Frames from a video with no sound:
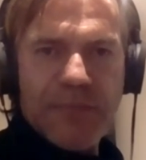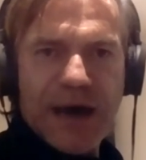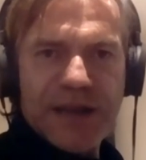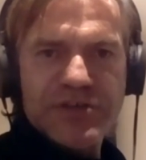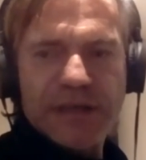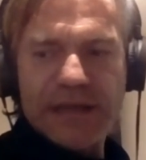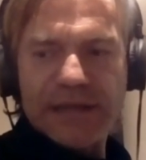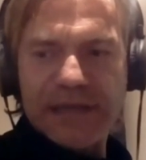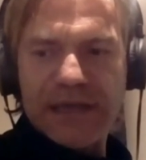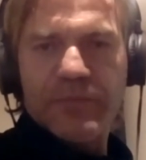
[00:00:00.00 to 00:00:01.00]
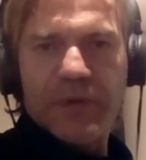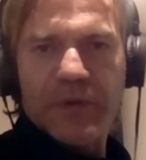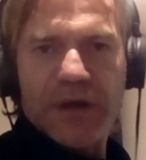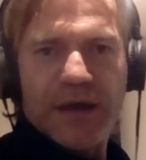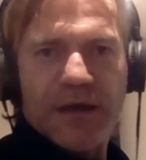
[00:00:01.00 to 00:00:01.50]
a manager like that
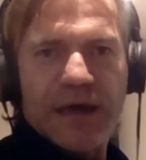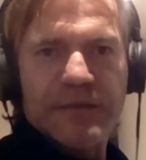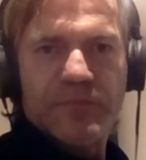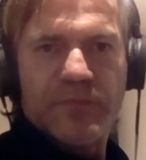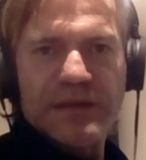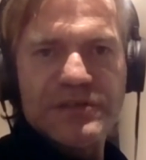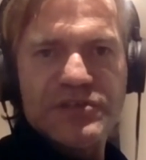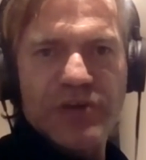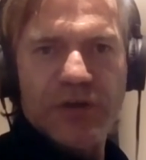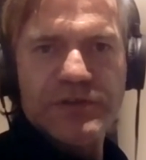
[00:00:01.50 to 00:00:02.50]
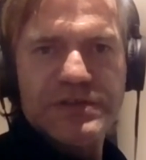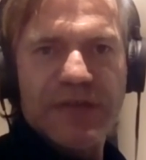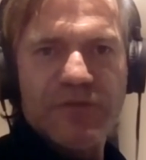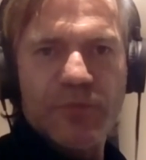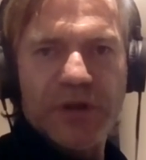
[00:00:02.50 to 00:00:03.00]
there uh, and bringing his
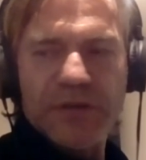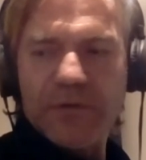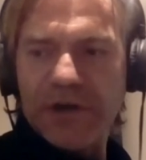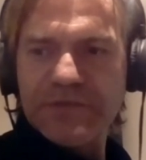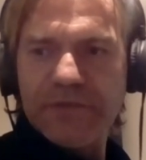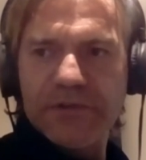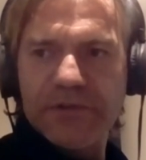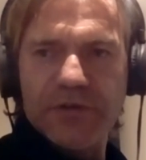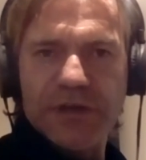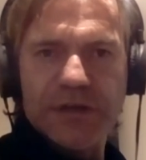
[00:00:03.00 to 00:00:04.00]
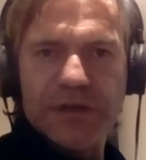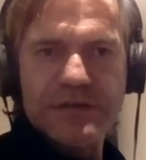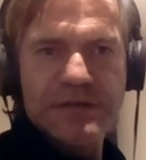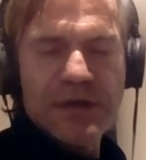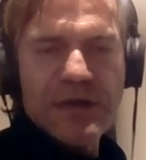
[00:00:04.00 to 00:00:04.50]
scouts and everybody to watch me for
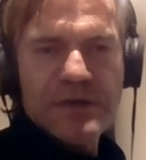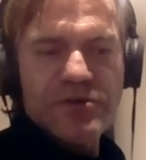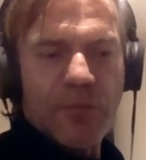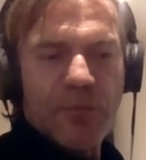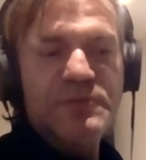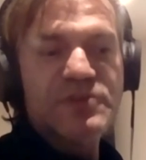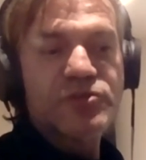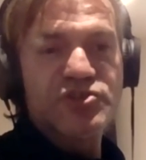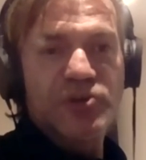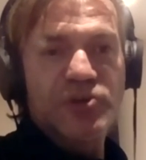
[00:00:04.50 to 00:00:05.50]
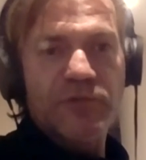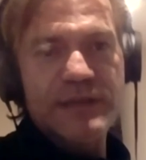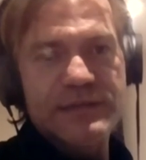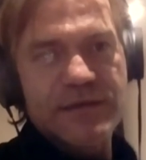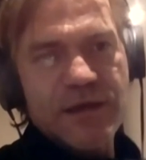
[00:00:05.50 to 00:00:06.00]
two years. So I must have been
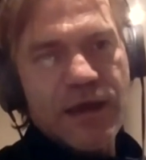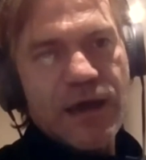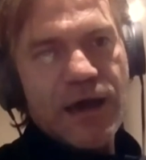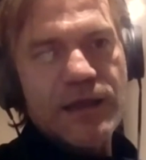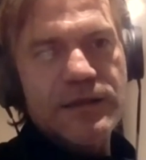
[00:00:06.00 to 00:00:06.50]
doing something right.